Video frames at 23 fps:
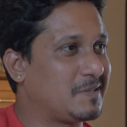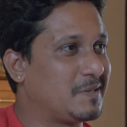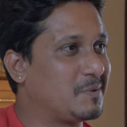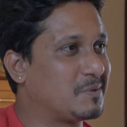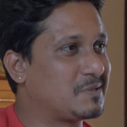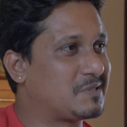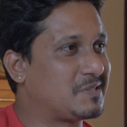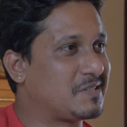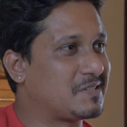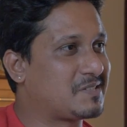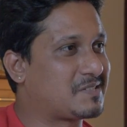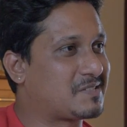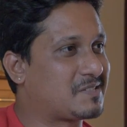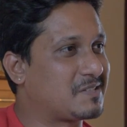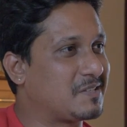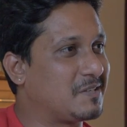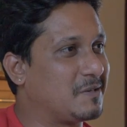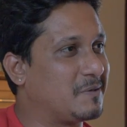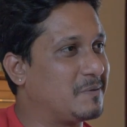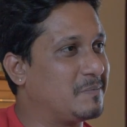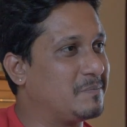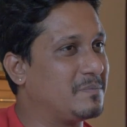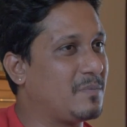was this
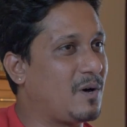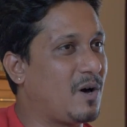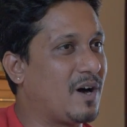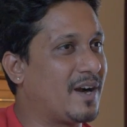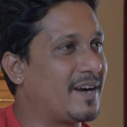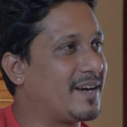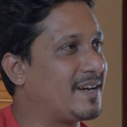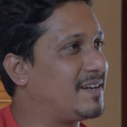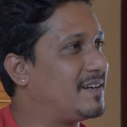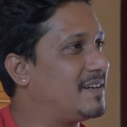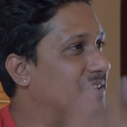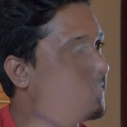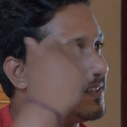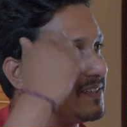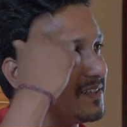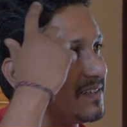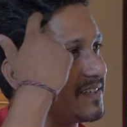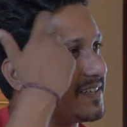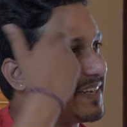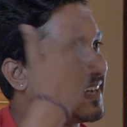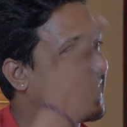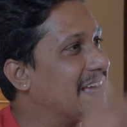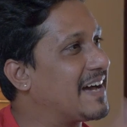mod
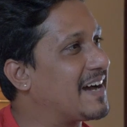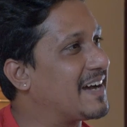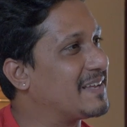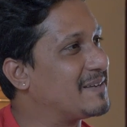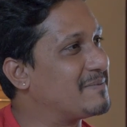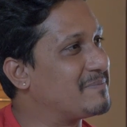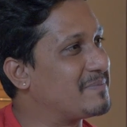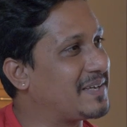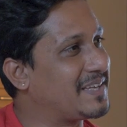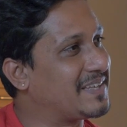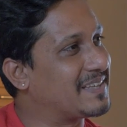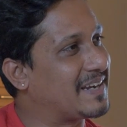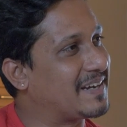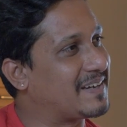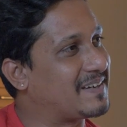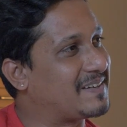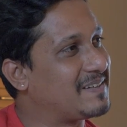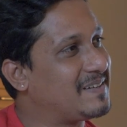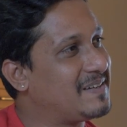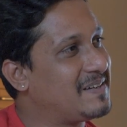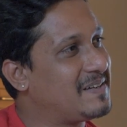kida in me that